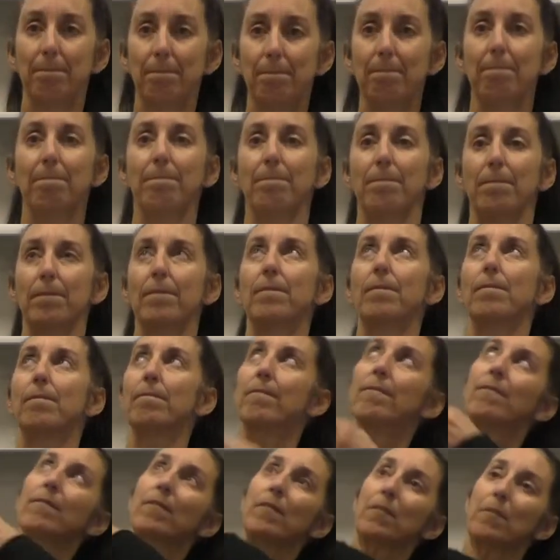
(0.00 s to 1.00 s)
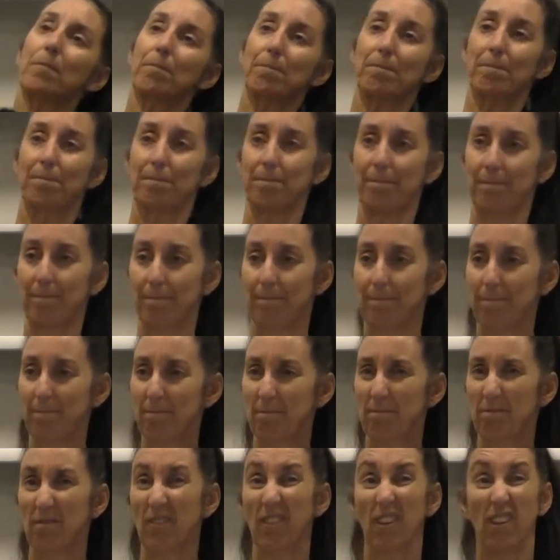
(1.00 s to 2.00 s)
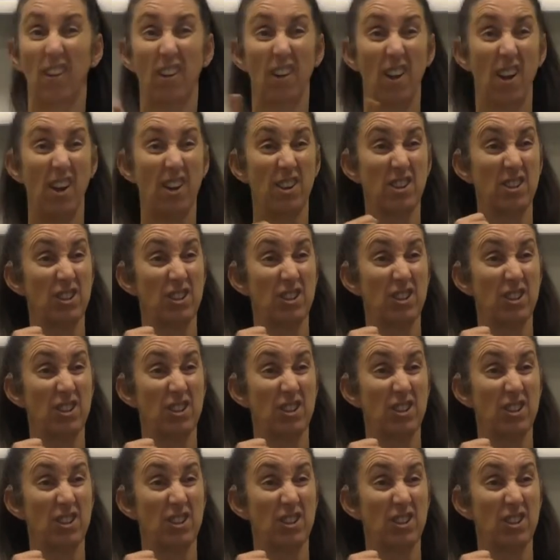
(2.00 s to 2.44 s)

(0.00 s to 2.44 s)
You can push your head backwards.